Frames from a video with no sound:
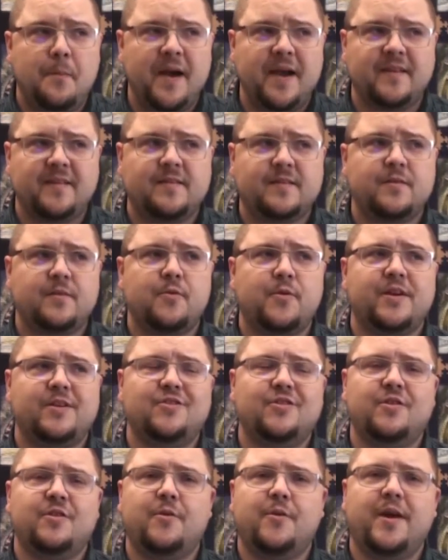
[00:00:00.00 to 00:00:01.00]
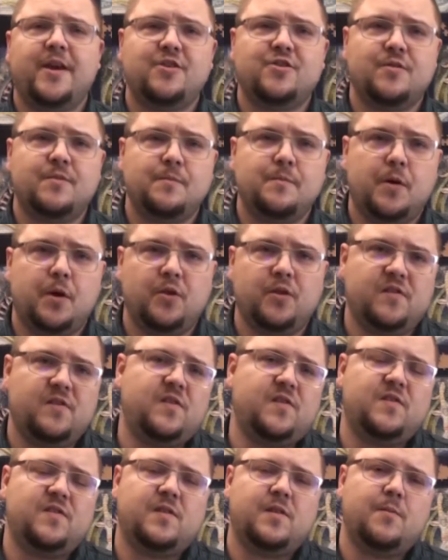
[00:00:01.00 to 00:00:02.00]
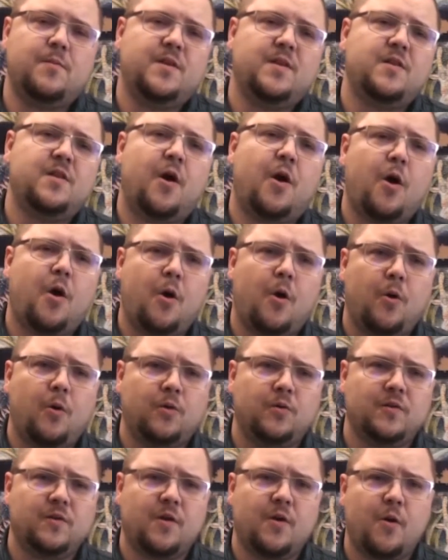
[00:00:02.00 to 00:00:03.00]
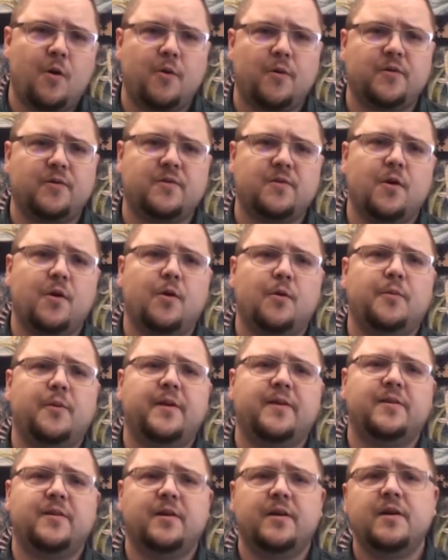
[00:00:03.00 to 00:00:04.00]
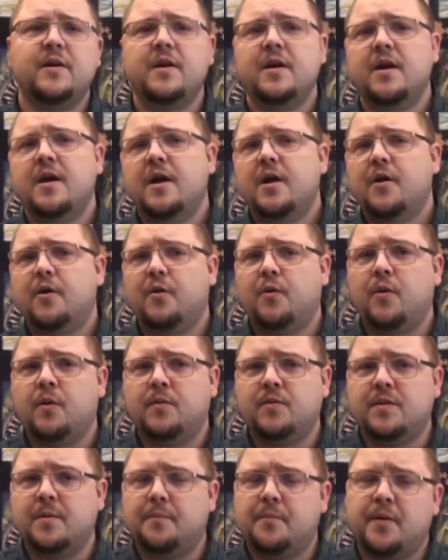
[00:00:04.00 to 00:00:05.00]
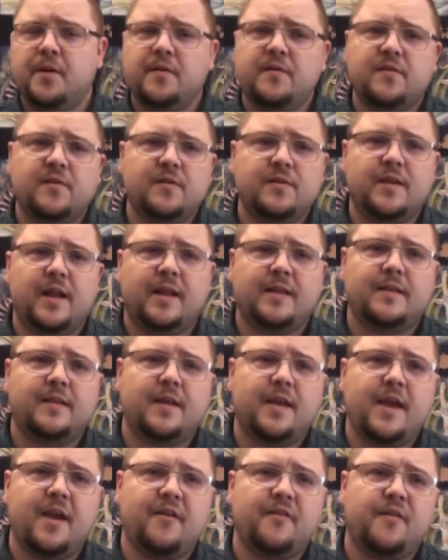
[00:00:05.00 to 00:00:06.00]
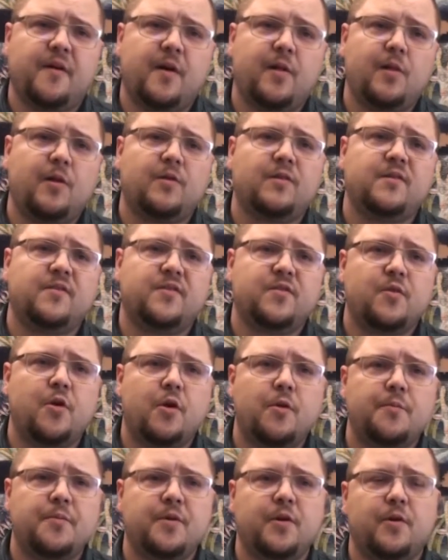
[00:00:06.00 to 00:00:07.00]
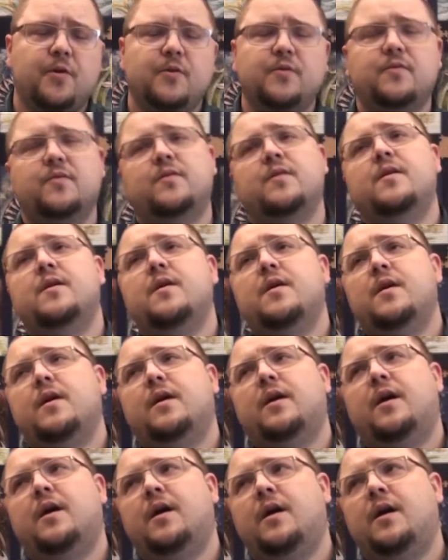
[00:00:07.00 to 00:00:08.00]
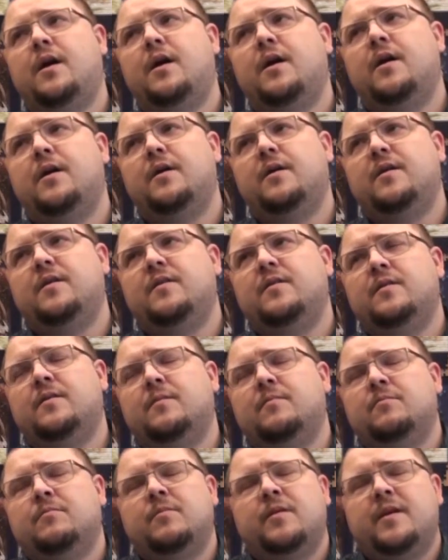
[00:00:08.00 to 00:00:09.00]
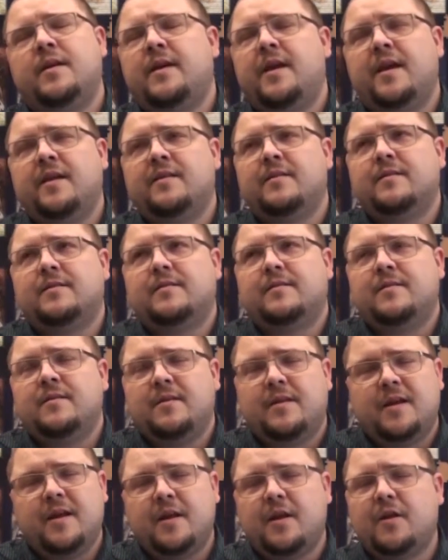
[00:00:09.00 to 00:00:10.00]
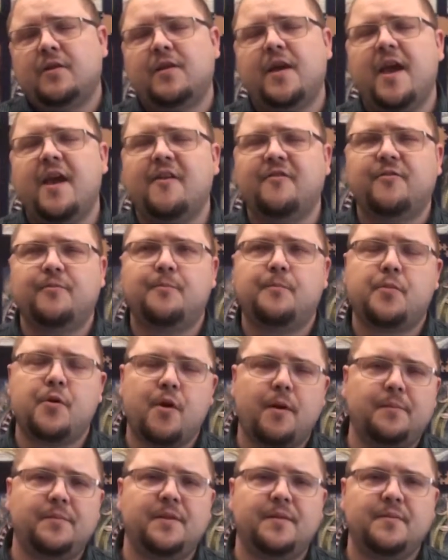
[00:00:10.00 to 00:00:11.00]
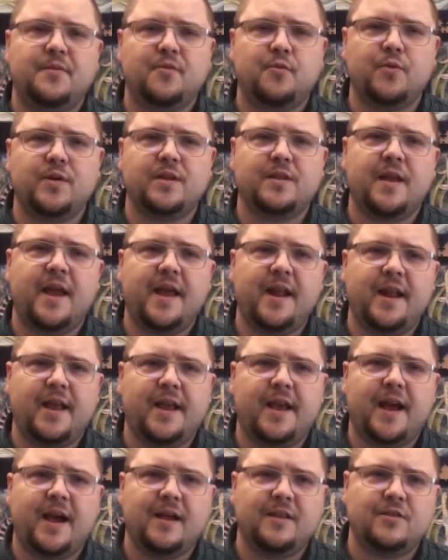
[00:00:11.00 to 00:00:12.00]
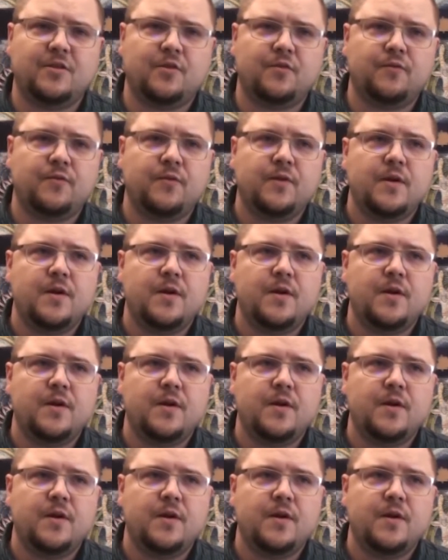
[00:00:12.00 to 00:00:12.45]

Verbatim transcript: best regeneration body system in all the horoscope, and uh, well, the person that has a lot of Scorpios, uh, he, he can cannot have problems with any kind of